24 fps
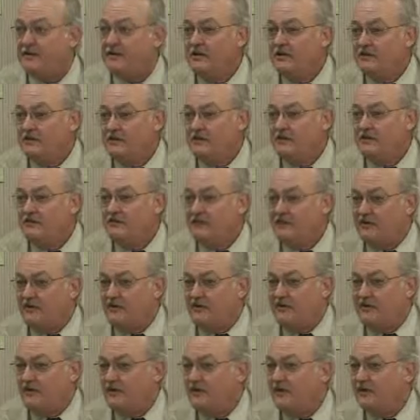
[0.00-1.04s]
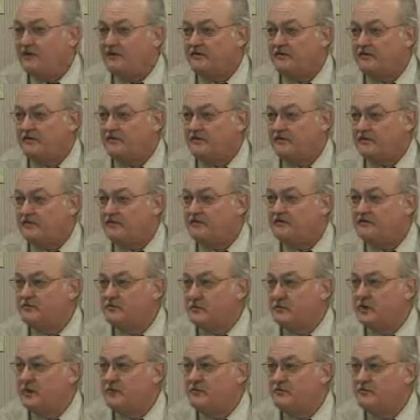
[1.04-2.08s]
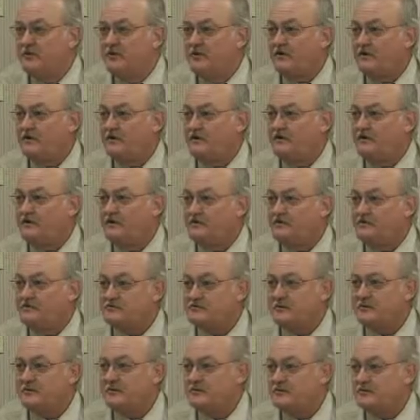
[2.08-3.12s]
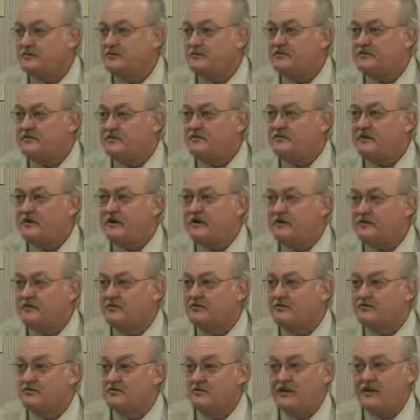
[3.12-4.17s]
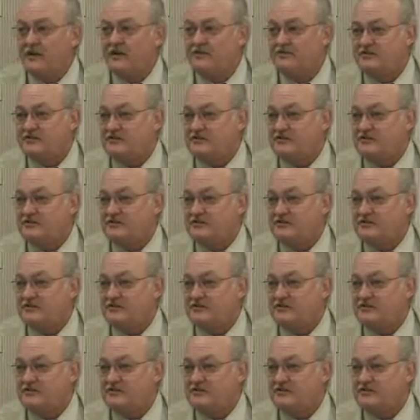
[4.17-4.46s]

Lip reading: we could very quickly drain one of the storage towers or tanks,